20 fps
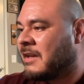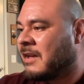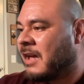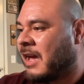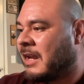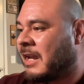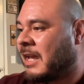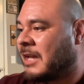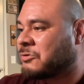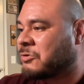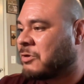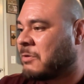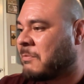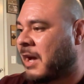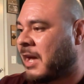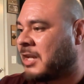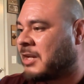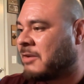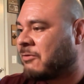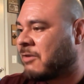And as a
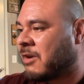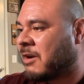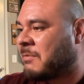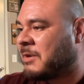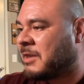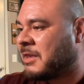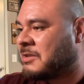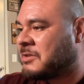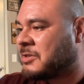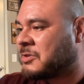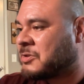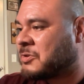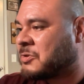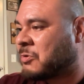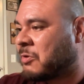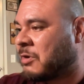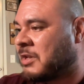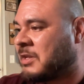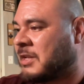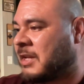reminder for everybody that just
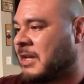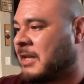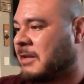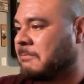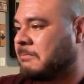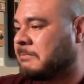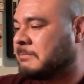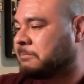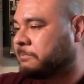joined in,